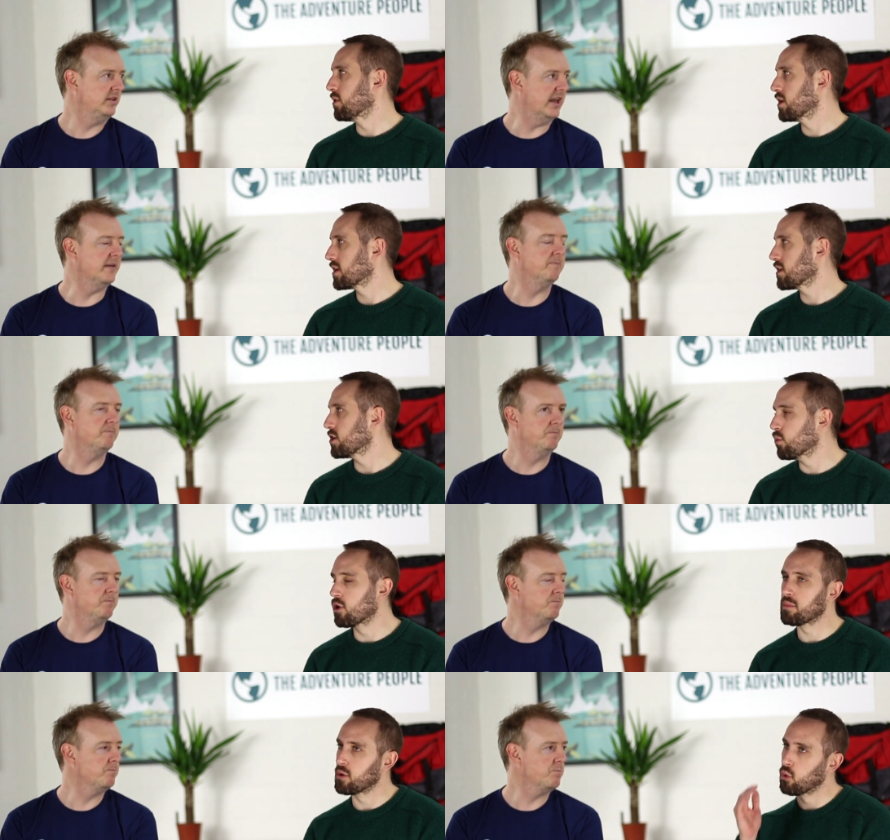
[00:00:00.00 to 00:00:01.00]
Speaker 1: but yeah. you
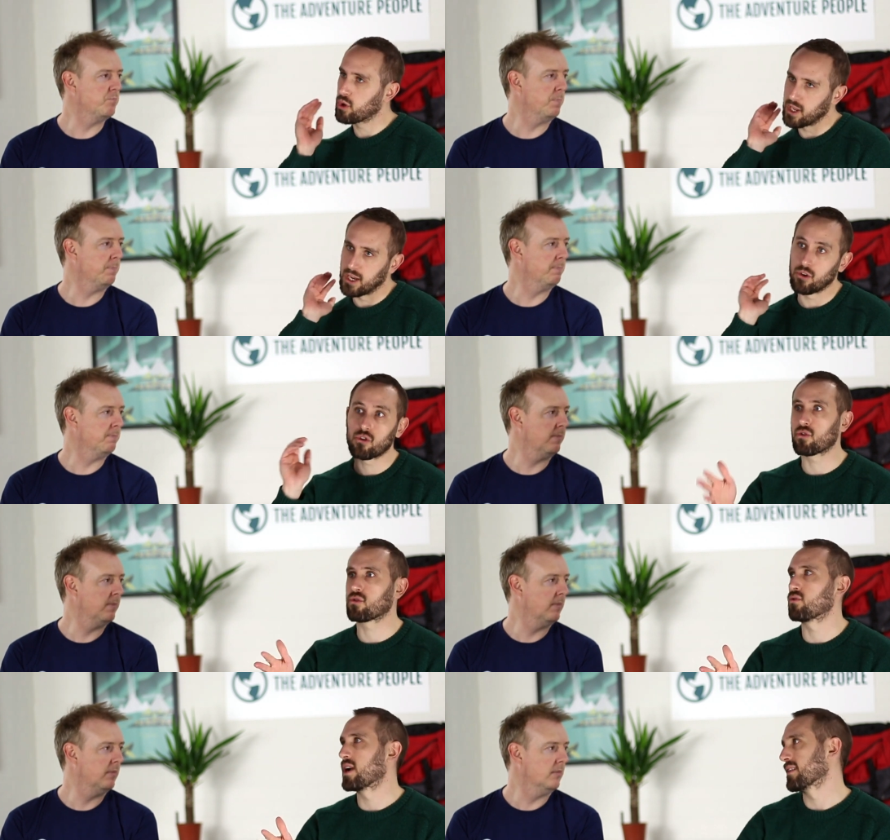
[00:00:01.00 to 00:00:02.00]
won't be walking
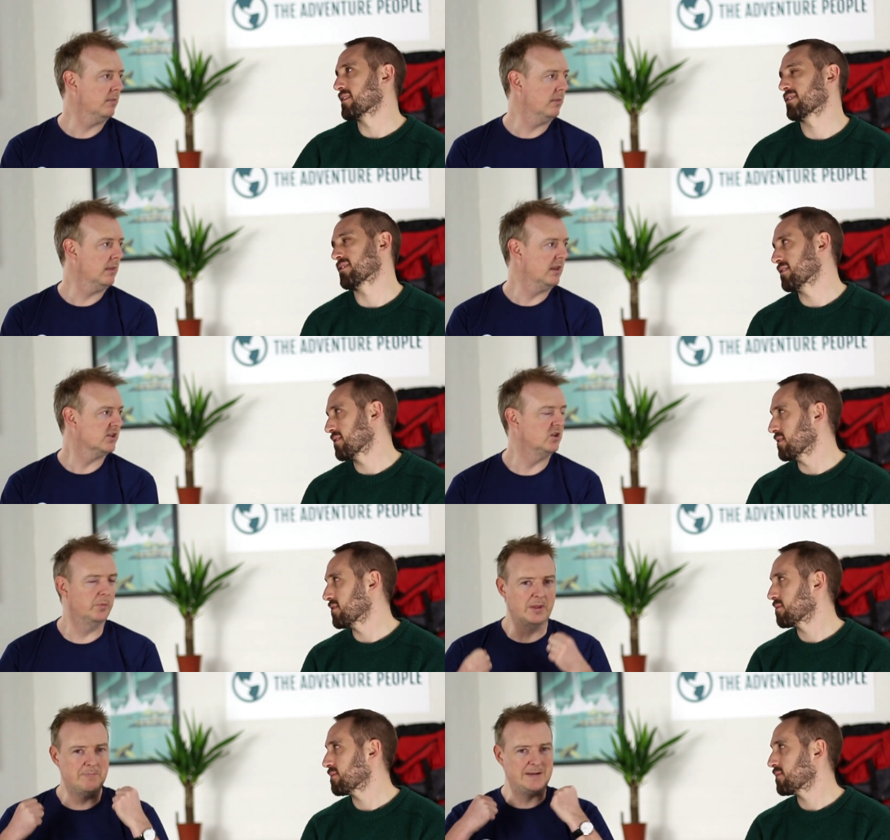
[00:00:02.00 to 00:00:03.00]
grand distances. It's
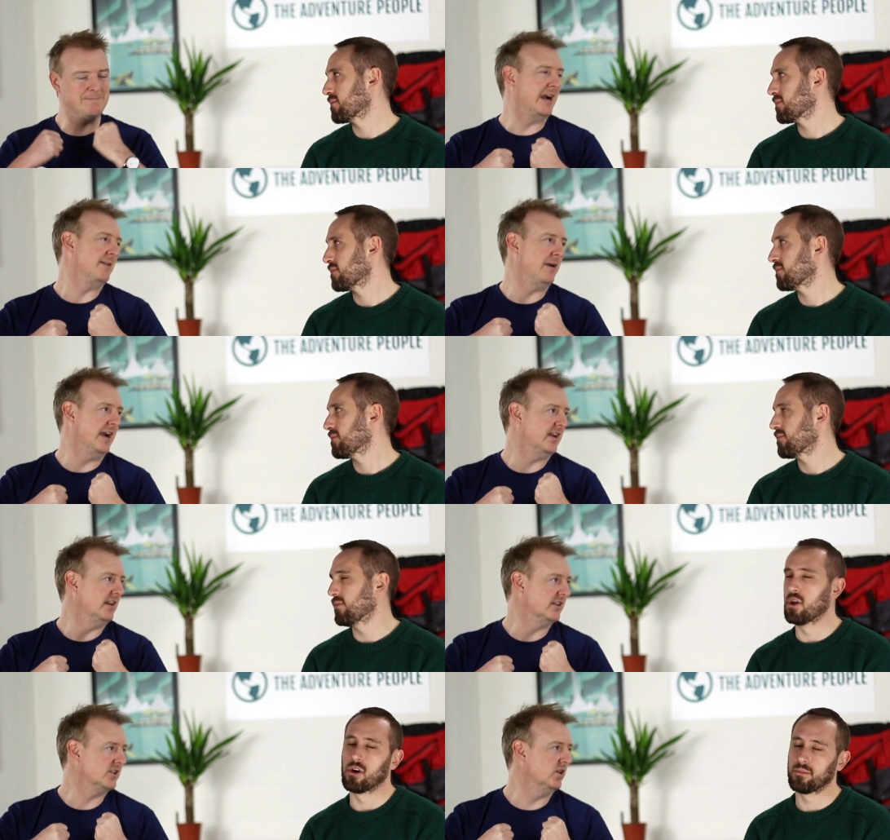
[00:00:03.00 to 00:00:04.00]
not with a big
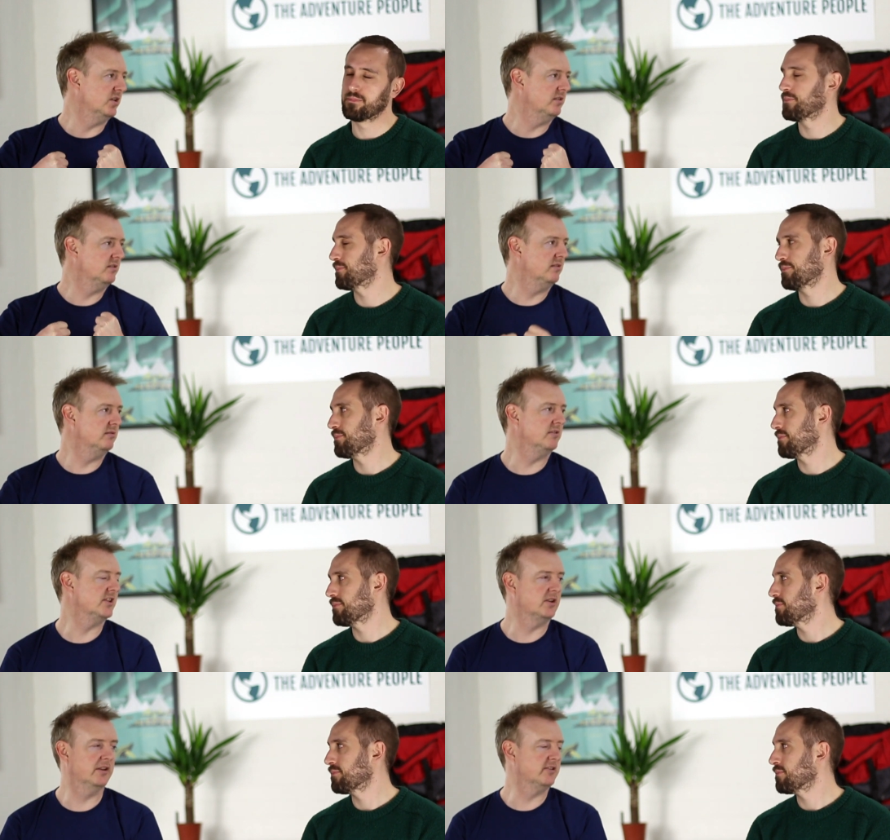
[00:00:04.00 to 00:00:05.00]
backpack, and no. it's not.
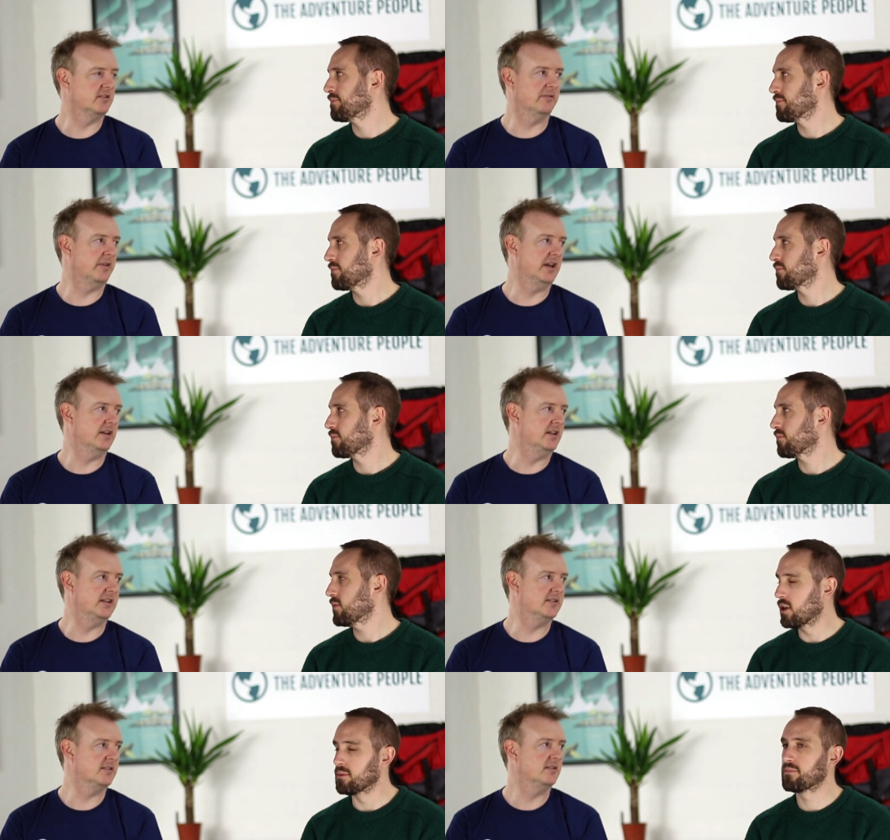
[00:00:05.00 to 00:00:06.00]
It's not. It's none of that.
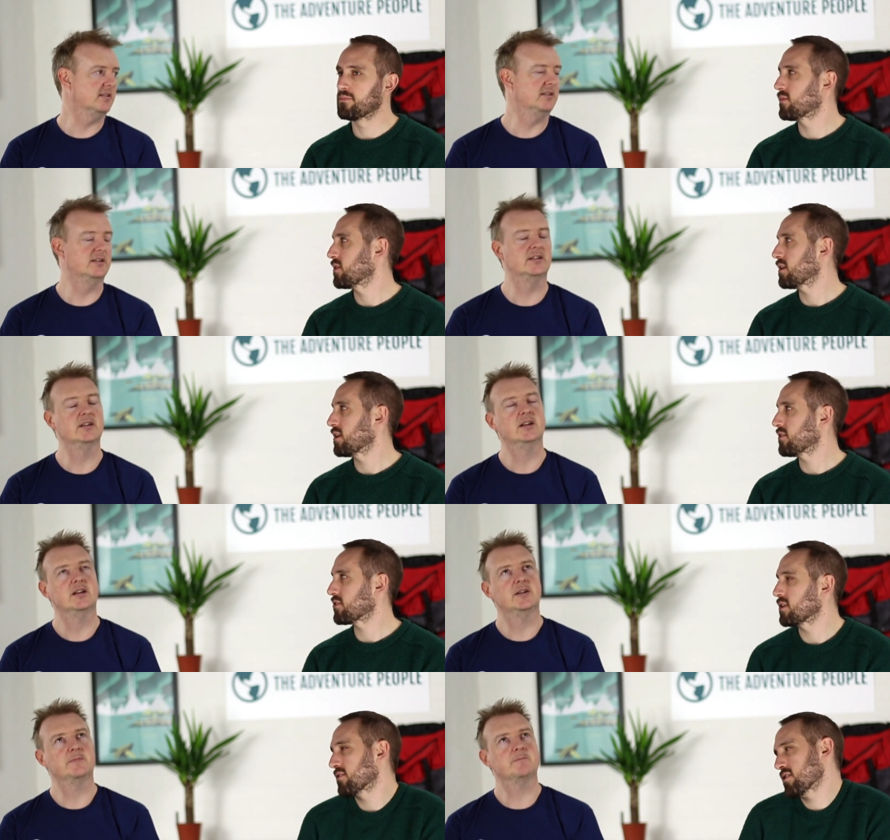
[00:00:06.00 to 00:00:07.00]
Speaker 2: It's, no.
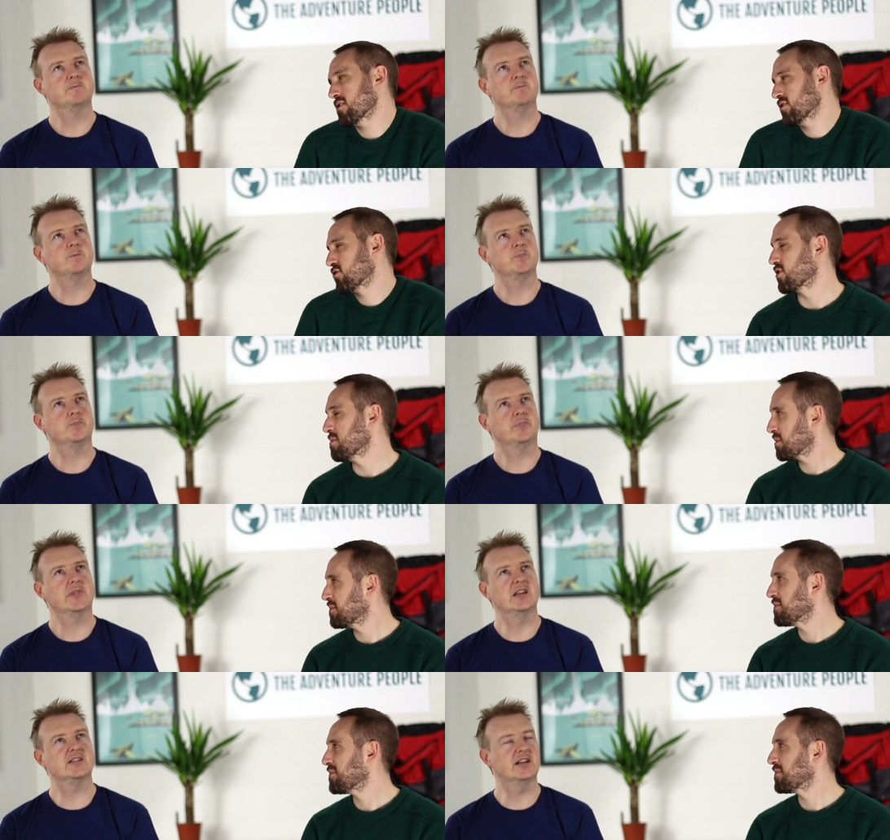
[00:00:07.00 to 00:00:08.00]
it's a it's a nice trip.
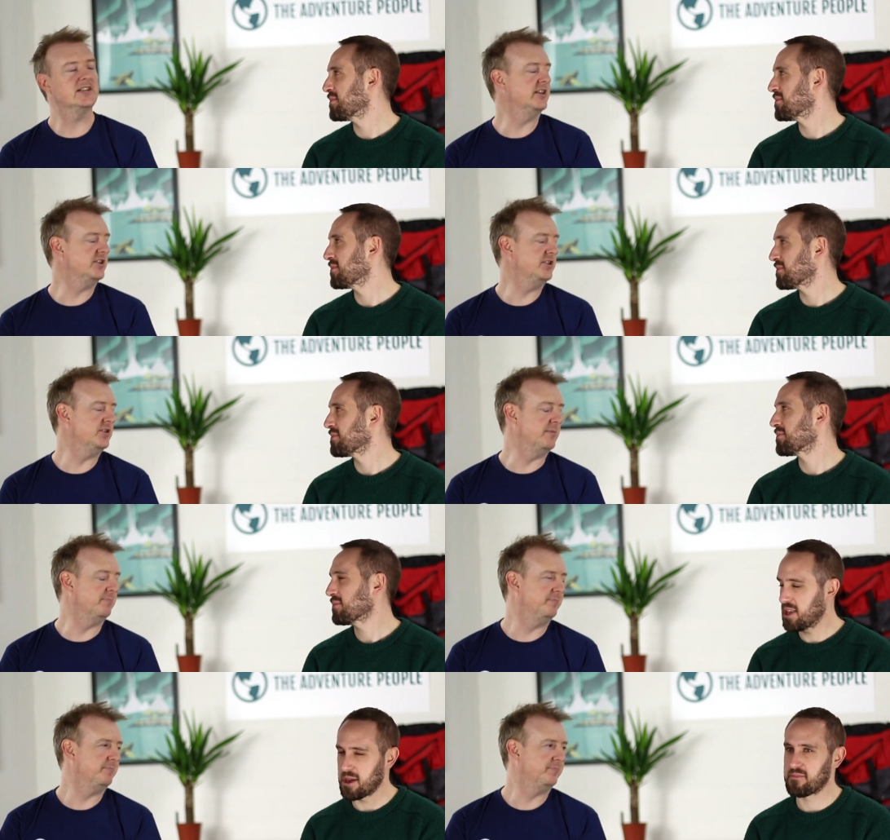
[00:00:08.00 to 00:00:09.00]
Speaker 1: It's a nice leisurely
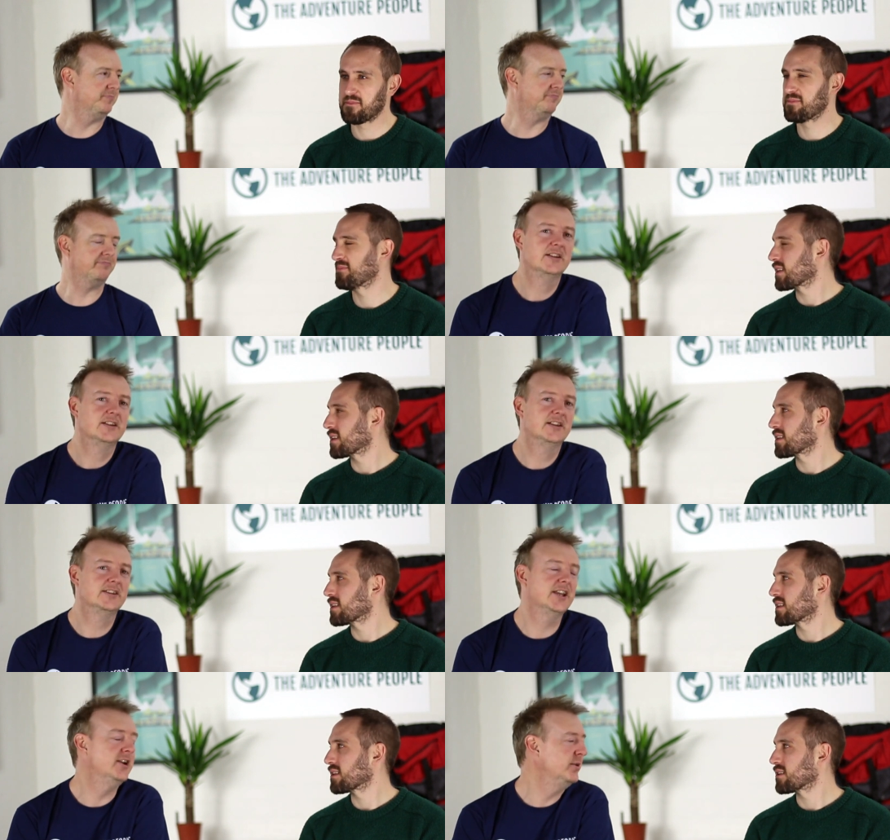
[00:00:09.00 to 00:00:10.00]
trip.
Speaker 2: Yeah.
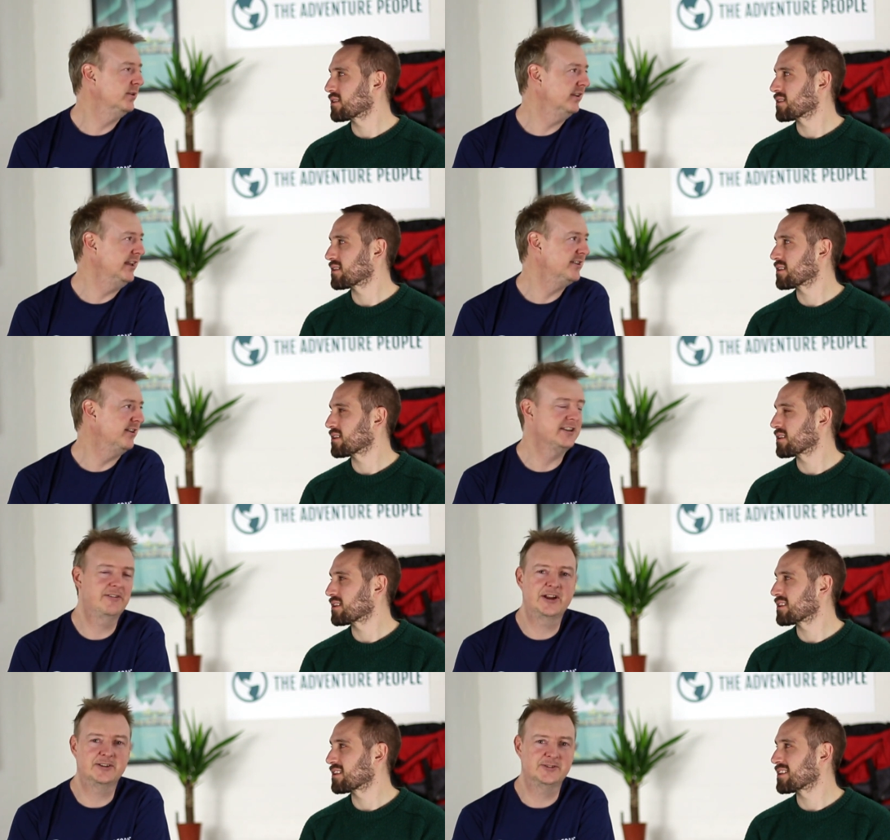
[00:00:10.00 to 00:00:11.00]
Speaker 1: So Linda, our
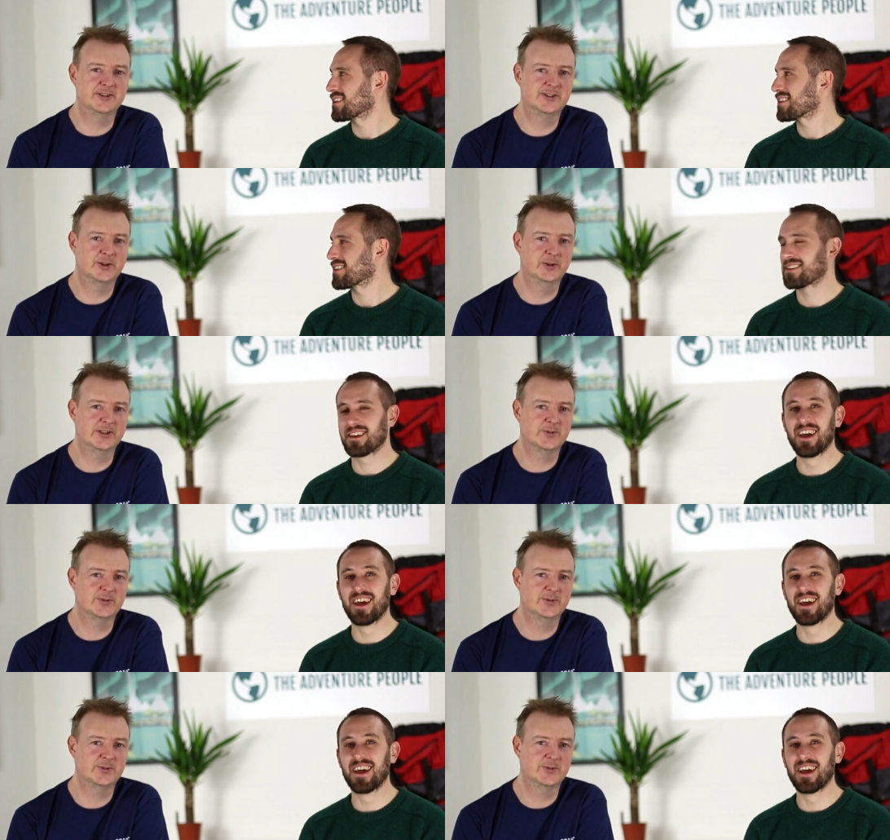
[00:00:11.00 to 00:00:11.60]
director, has just told